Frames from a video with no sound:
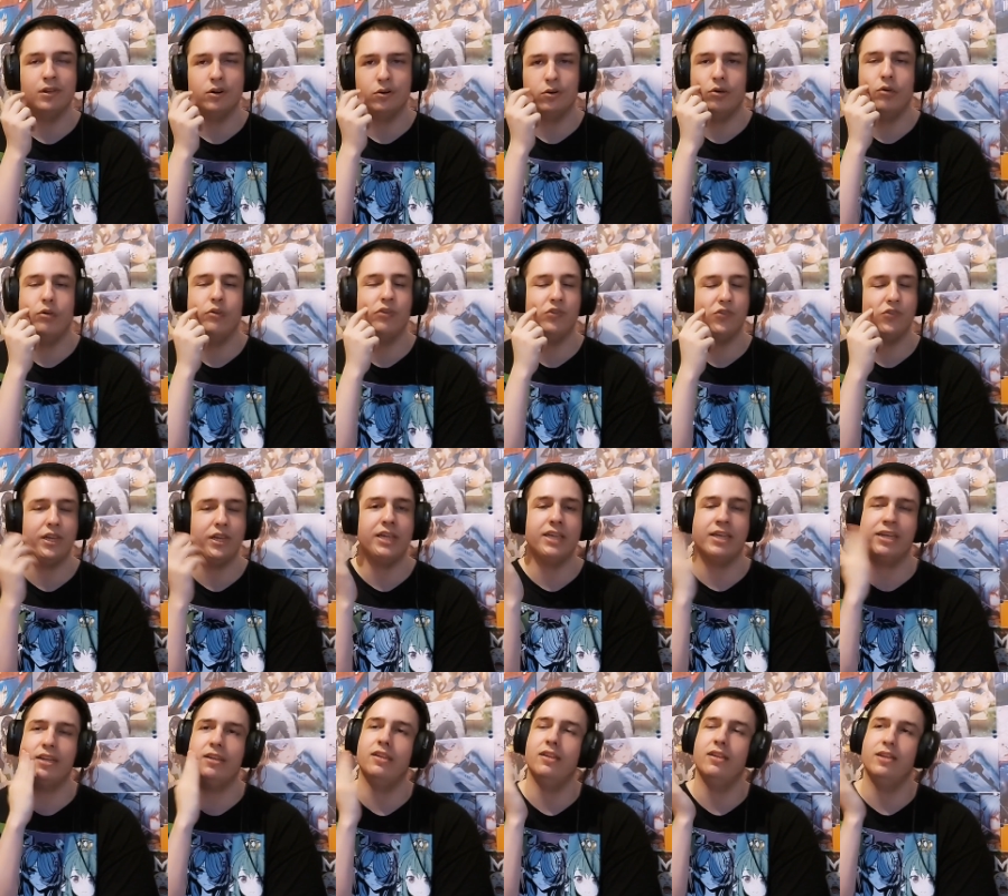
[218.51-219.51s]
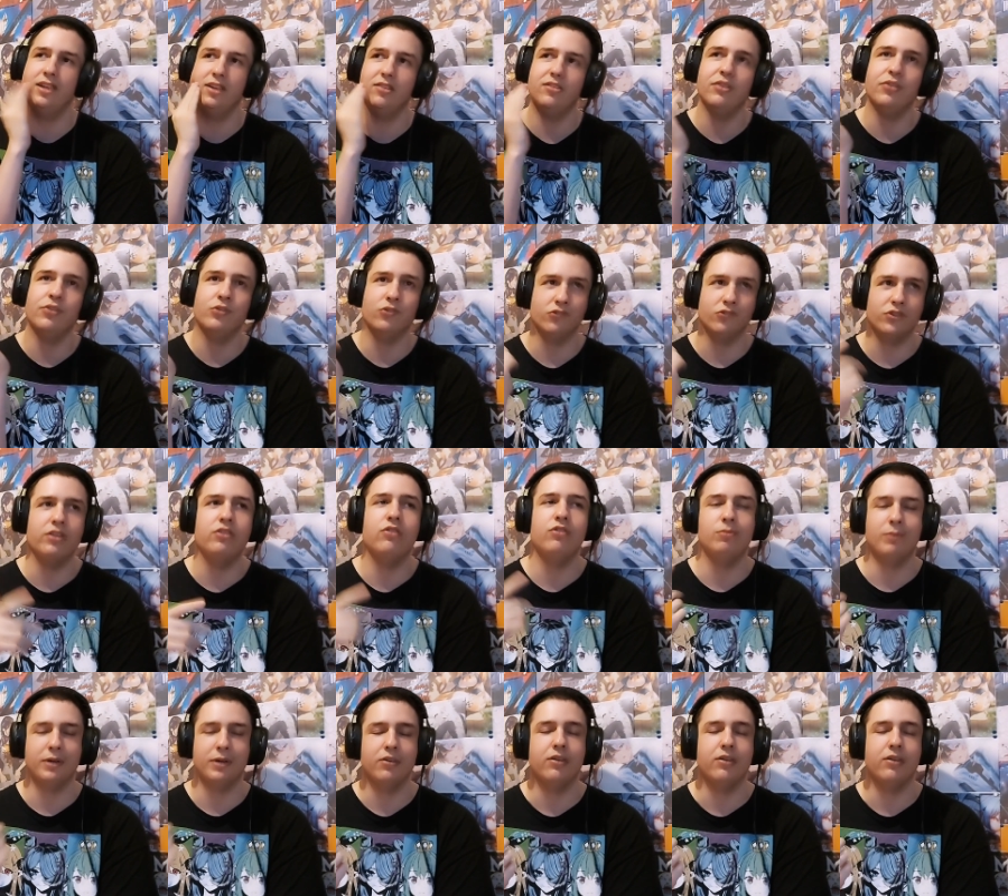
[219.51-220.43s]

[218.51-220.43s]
hollow cheek and eating your shit to